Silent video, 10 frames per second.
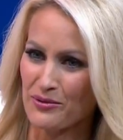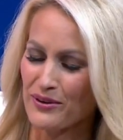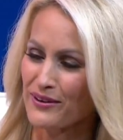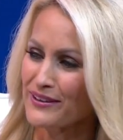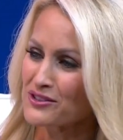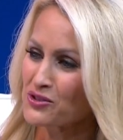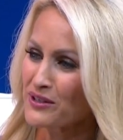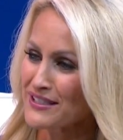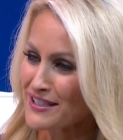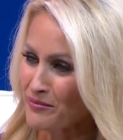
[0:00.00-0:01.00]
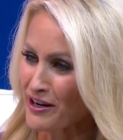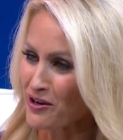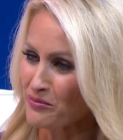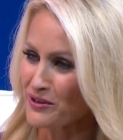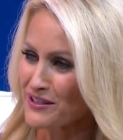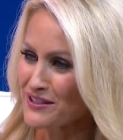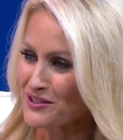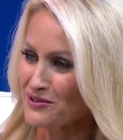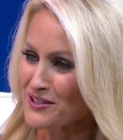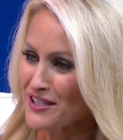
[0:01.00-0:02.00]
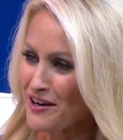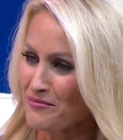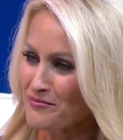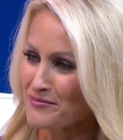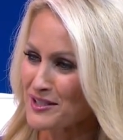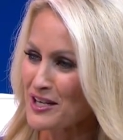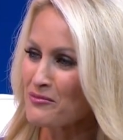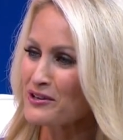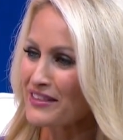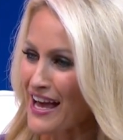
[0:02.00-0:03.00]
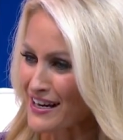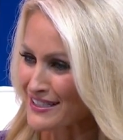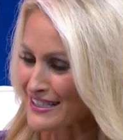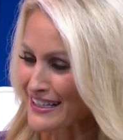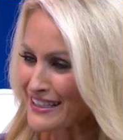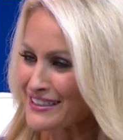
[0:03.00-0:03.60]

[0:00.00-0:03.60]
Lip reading: Well, enjoy summer. I hope you get to do some relaxing.